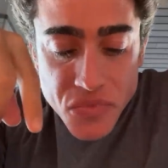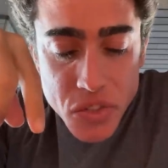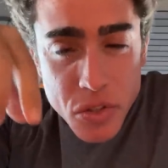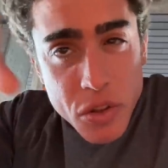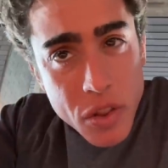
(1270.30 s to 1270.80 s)
else.
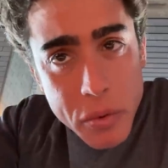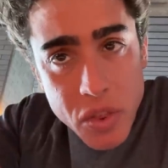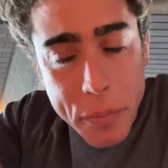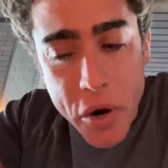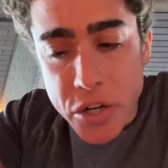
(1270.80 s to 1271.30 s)
So
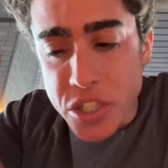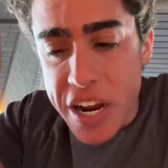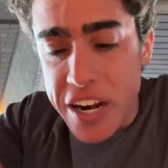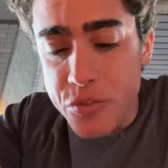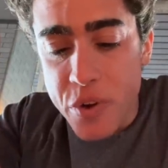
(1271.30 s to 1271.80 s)
the burger's
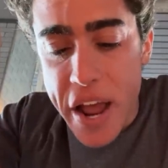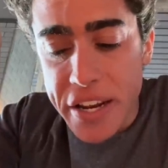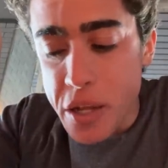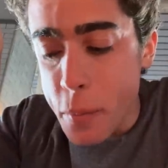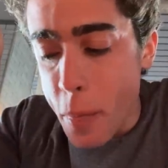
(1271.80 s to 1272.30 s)
kind of fatty.